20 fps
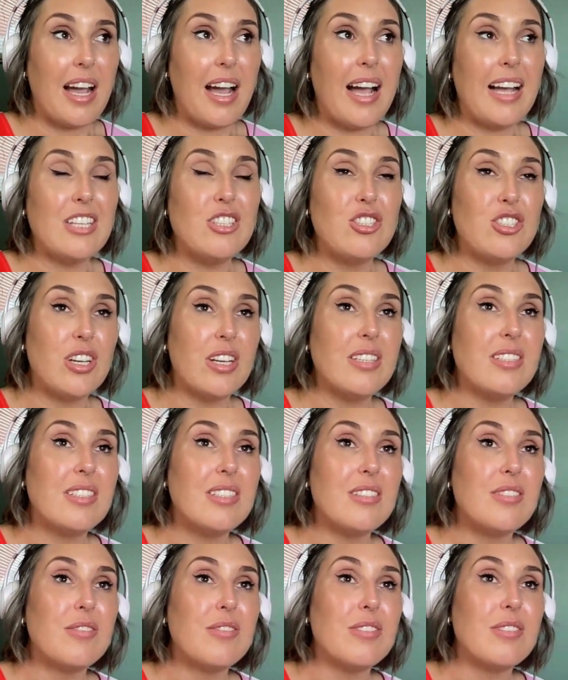I
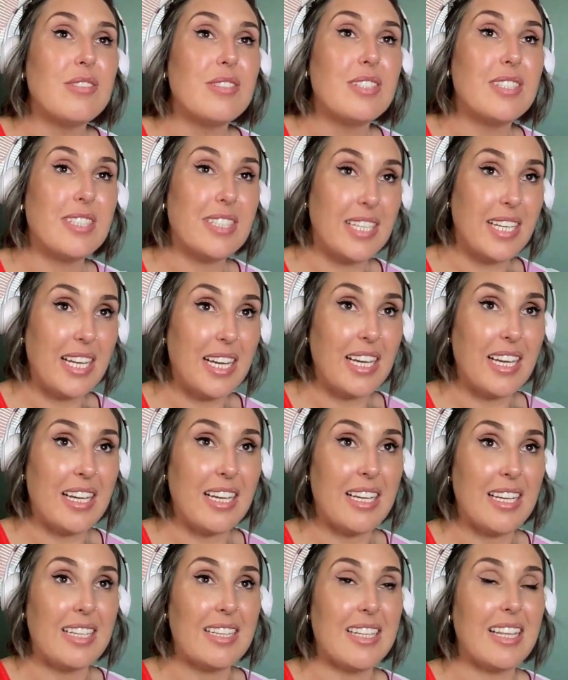just
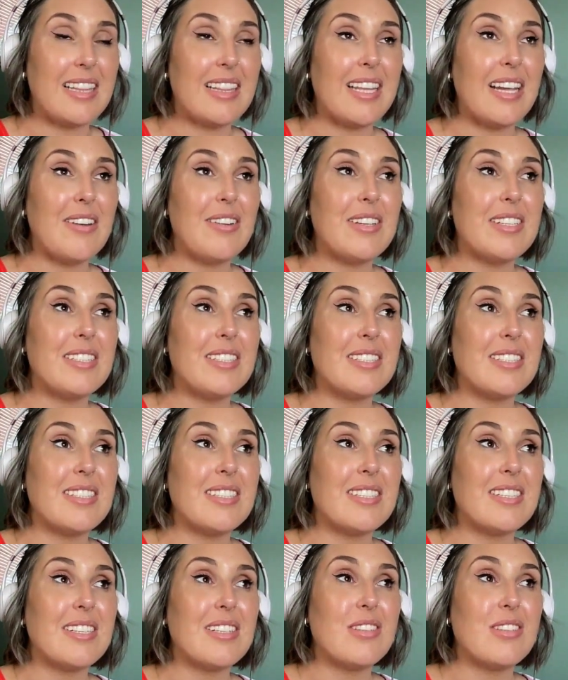see that there is